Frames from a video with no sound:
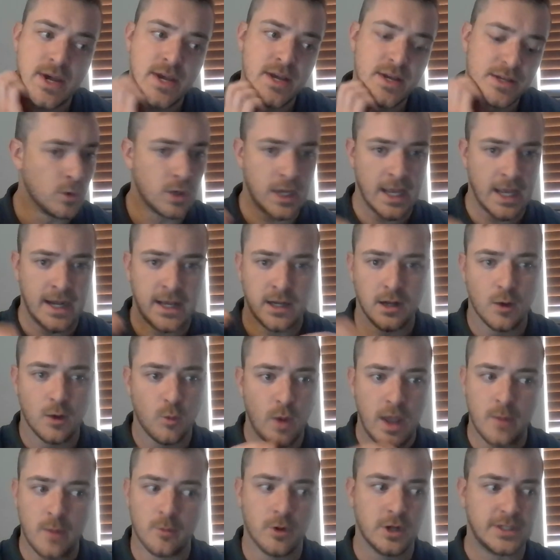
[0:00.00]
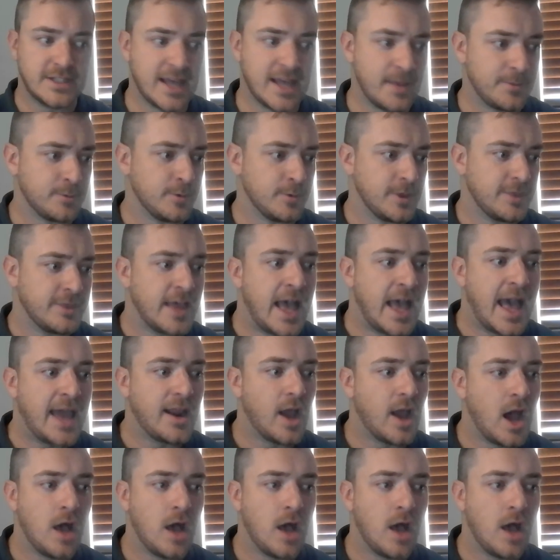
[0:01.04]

We'll get into way more depth with that.